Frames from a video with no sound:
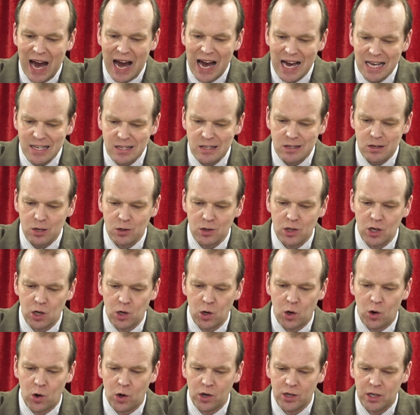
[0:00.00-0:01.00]
as to the
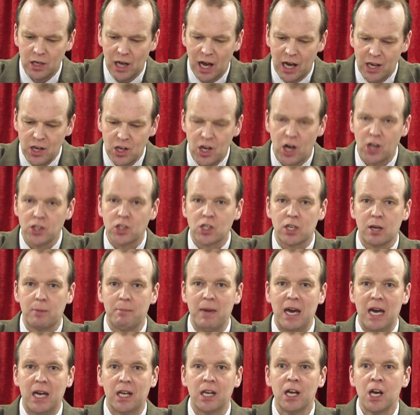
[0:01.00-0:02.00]
Lord and not to
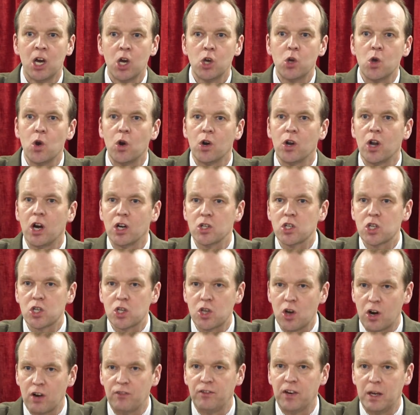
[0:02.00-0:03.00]
men. You're not
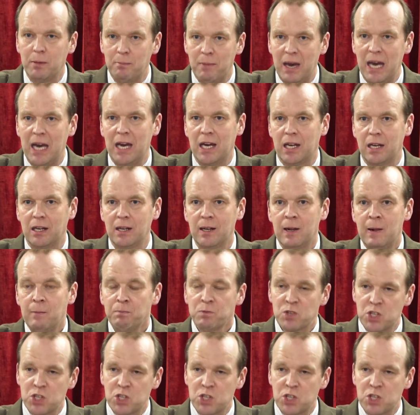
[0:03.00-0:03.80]
serving men.